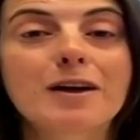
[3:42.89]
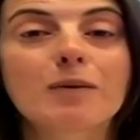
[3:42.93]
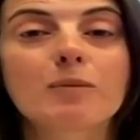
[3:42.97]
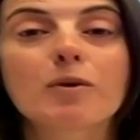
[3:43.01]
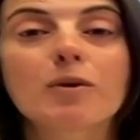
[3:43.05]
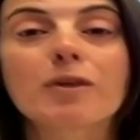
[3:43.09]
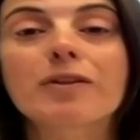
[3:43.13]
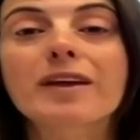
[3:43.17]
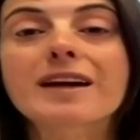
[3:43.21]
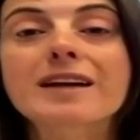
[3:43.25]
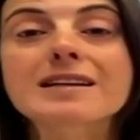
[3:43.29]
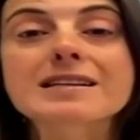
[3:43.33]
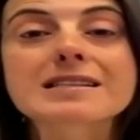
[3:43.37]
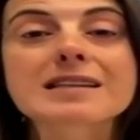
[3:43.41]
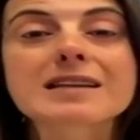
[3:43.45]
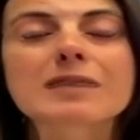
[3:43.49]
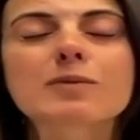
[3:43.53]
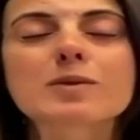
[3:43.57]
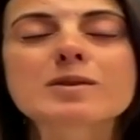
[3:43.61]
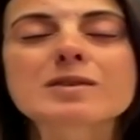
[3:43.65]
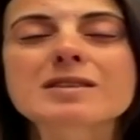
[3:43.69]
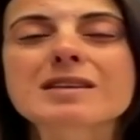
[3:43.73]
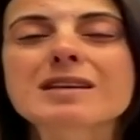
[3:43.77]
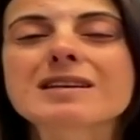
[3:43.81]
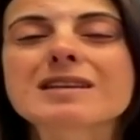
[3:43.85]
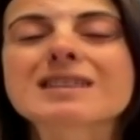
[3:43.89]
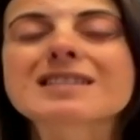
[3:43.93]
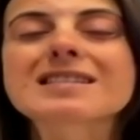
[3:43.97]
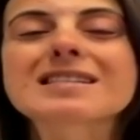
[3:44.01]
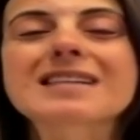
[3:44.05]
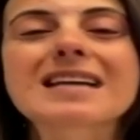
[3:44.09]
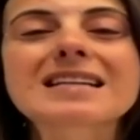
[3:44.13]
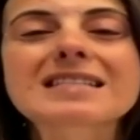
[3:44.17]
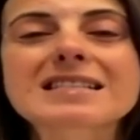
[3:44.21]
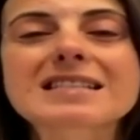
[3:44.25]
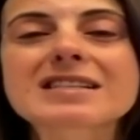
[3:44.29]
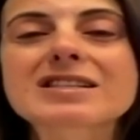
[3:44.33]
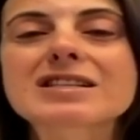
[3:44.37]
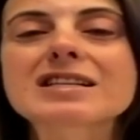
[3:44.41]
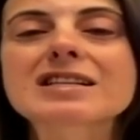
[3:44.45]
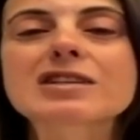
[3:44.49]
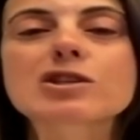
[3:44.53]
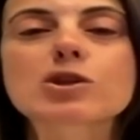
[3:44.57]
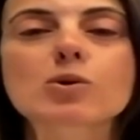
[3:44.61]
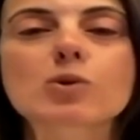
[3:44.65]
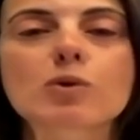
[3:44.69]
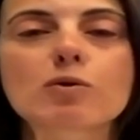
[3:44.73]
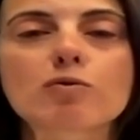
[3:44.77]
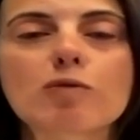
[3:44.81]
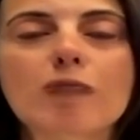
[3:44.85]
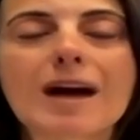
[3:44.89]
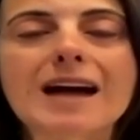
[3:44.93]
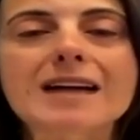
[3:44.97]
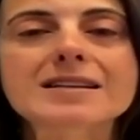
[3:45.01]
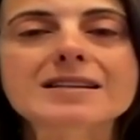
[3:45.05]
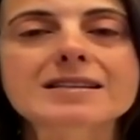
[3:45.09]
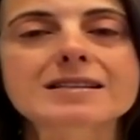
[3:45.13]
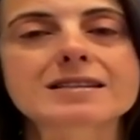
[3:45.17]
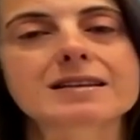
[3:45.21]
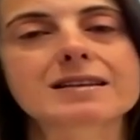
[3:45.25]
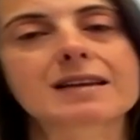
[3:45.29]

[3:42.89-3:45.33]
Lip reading: what they said was the necessity to arrest.